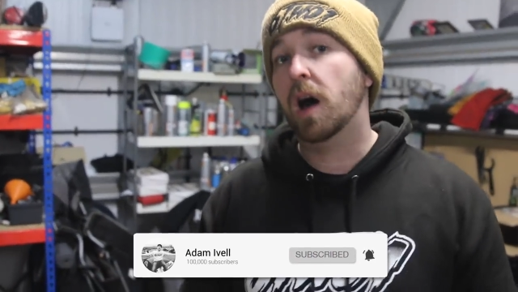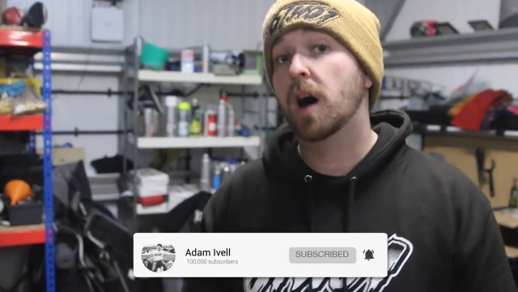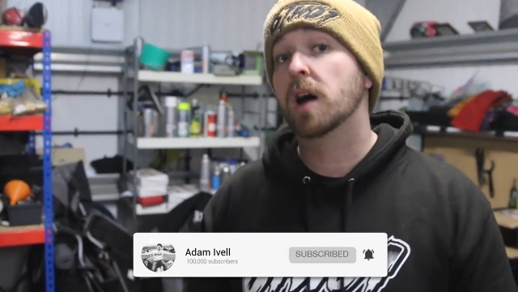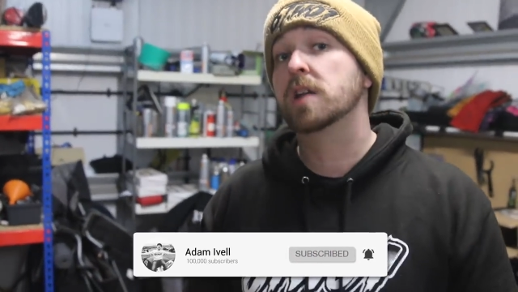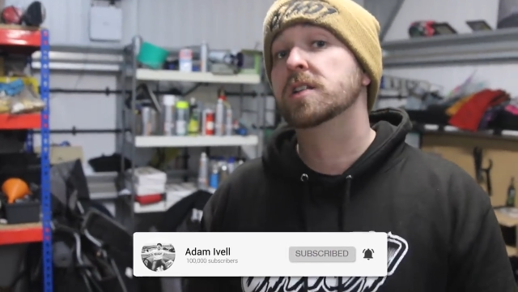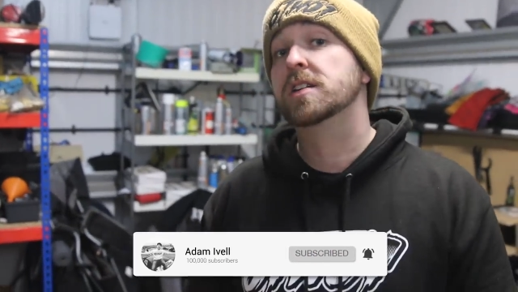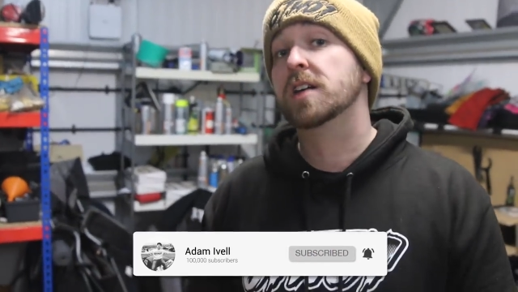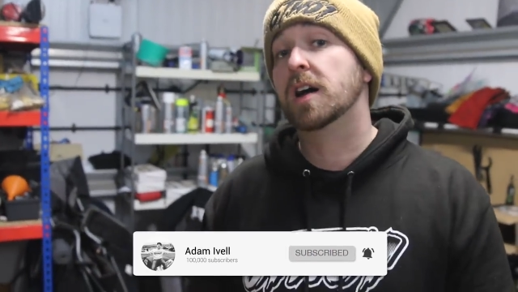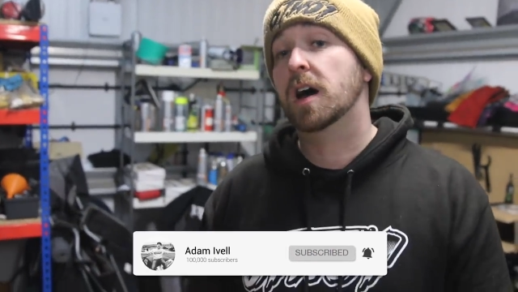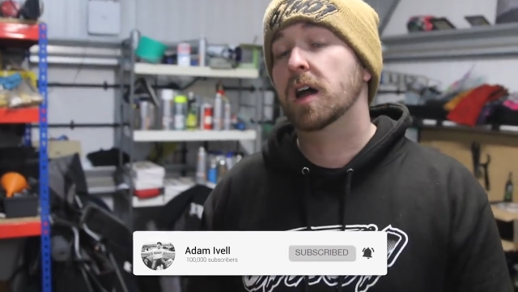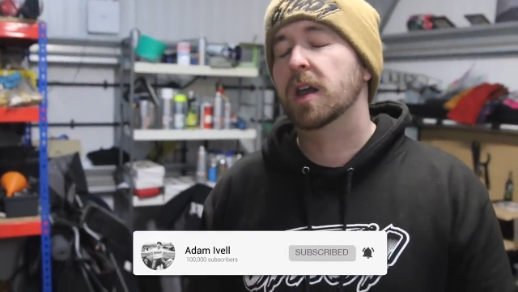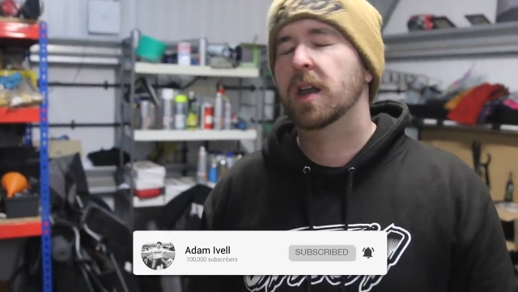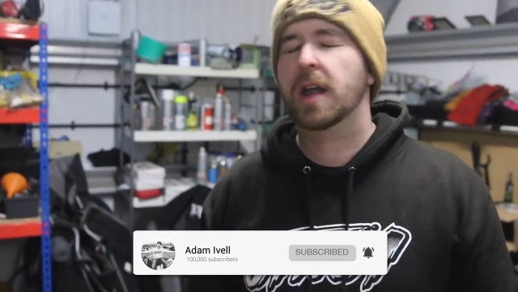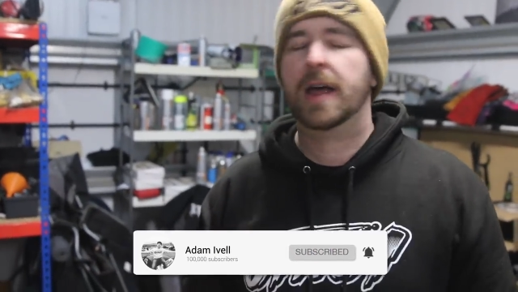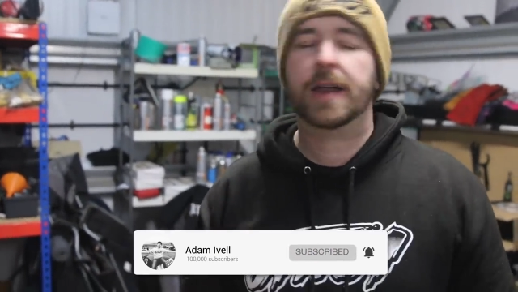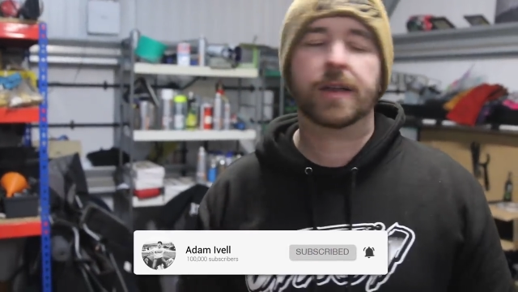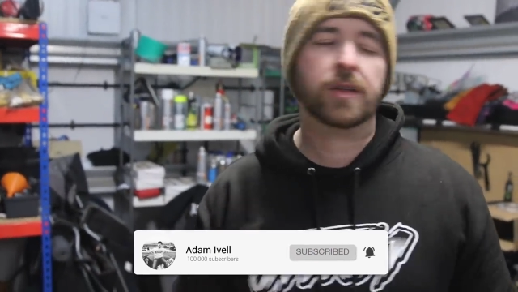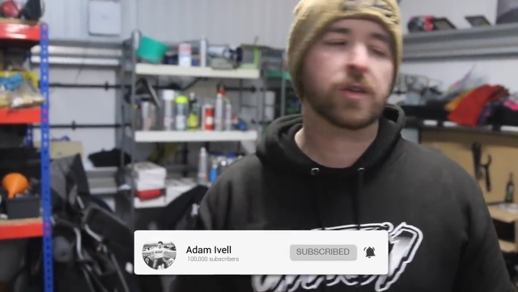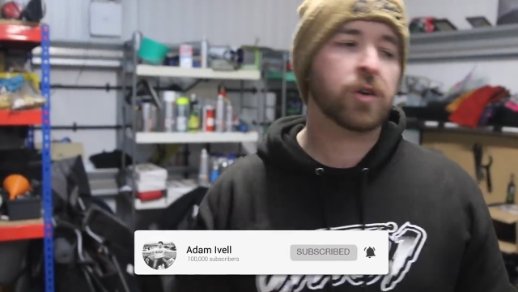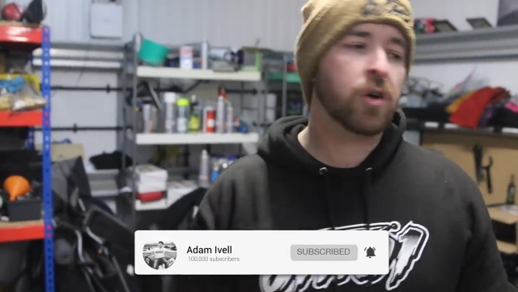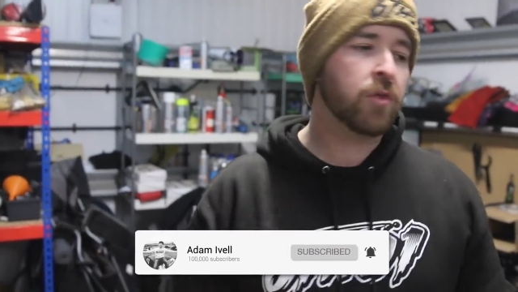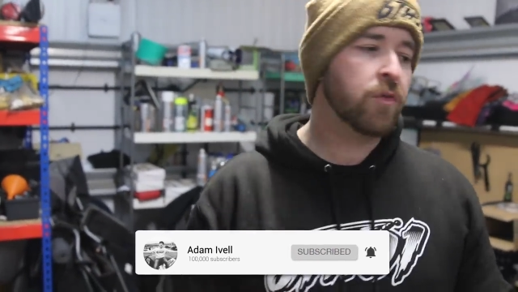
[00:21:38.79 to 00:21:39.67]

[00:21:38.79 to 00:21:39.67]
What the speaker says: are done and